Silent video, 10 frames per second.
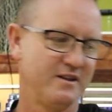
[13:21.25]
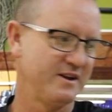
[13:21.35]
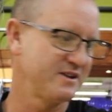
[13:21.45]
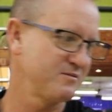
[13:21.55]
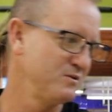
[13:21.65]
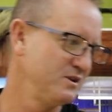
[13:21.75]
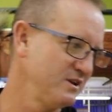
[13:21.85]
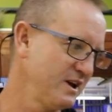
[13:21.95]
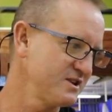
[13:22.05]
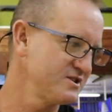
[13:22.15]
that
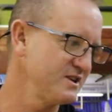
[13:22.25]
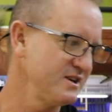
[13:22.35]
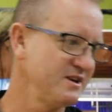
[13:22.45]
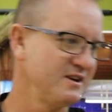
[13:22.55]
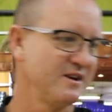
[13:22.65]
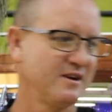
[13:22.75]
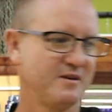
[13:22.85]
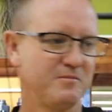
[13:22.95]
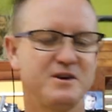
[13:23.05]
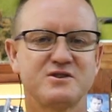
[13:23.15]
will actually
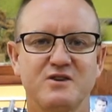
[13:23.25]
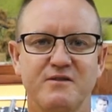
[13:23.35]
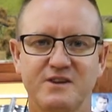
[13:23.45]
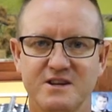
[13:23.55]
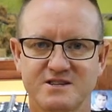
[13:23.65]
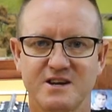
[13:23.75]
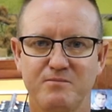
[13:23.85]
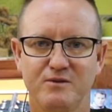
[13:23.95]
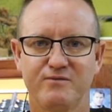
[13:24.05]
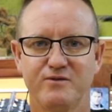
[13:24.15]
be soft and
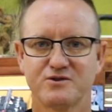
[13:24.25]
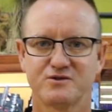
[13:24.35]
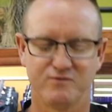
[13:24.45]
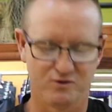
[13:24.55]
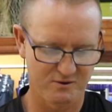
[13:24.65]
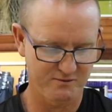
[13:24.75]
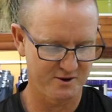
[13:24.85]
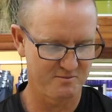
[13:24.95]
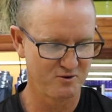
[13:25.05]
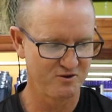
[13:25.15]
supple, first of all, for
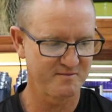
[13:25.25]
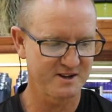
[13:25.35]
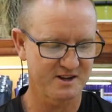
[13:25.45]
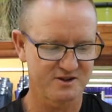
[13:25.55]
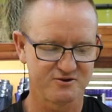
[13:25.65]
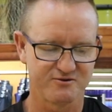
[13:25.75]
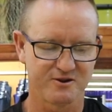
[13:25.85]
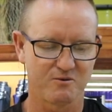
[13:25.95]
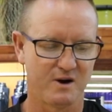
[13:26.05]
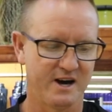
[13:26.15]
the movement that you
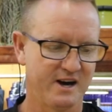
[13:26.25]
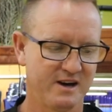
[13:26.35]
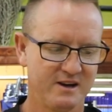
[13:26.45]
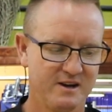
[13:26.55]
require